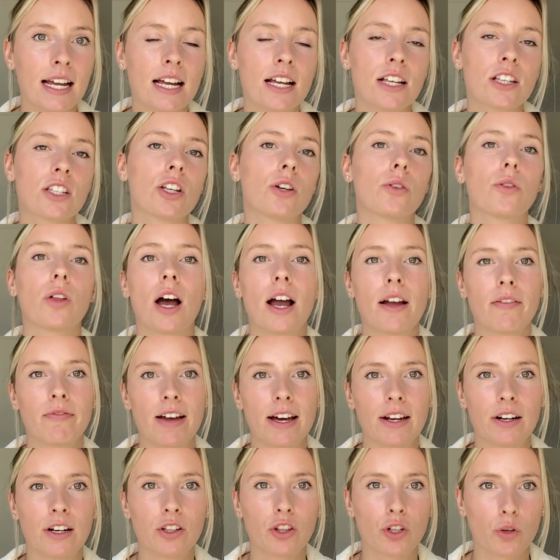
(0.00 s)
So I
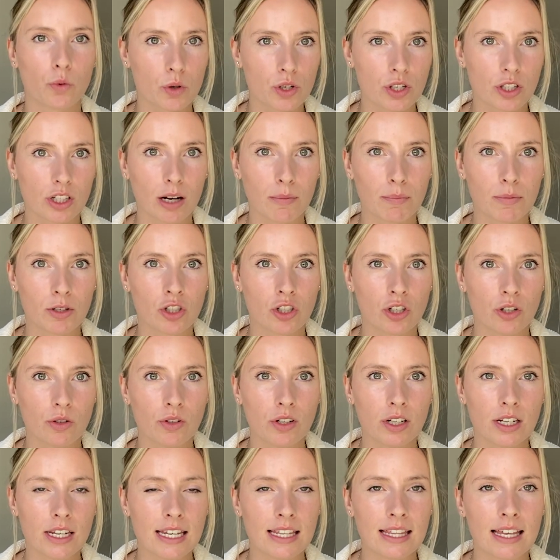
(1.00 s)
found that there was an
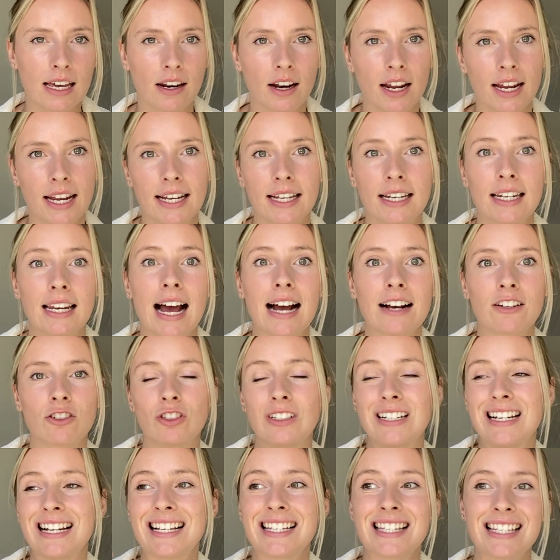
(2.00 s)
opportunity that I could
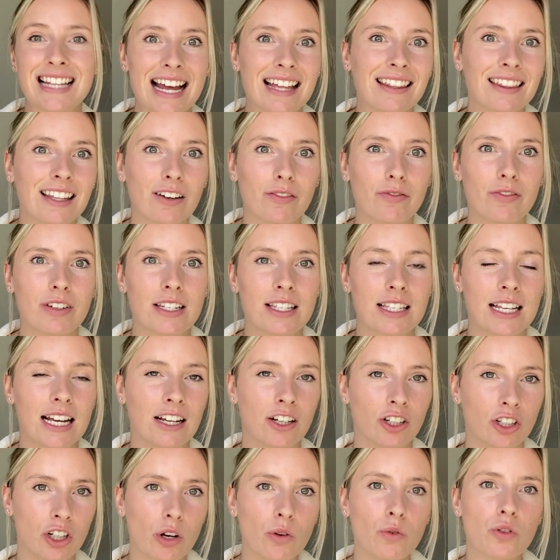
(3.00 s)
actually extend that visa
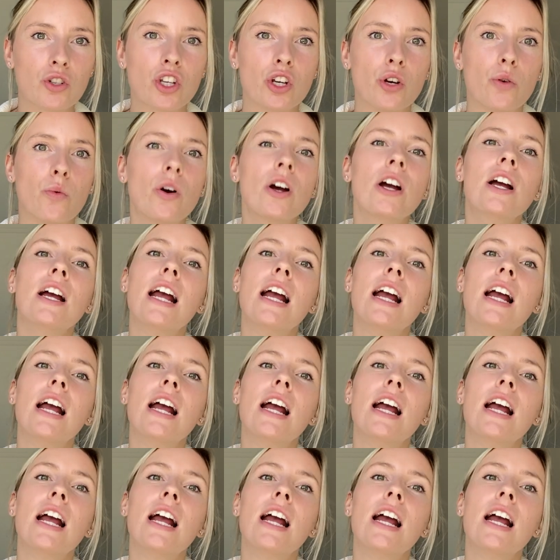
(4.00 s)
and go to